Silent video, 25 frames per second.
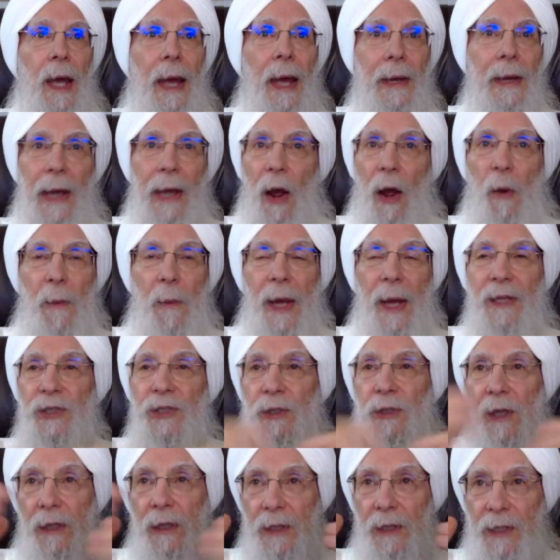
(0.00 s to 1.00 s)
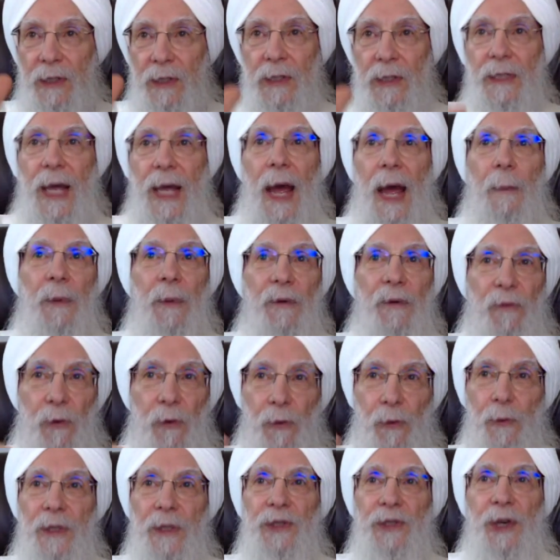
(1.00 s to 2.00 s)
And now imagine that this has happened for
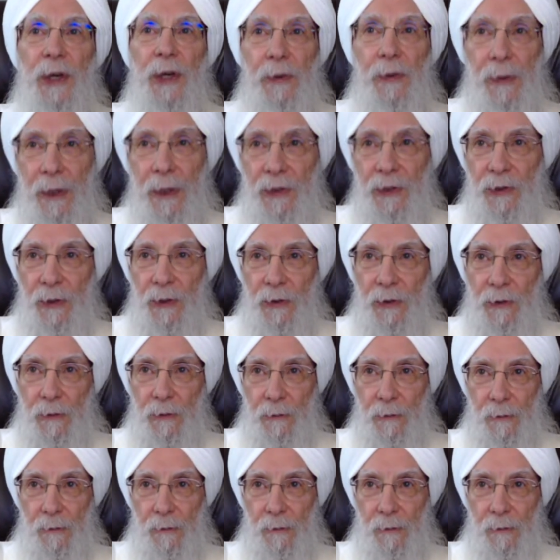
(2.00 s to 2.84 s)
3 generations.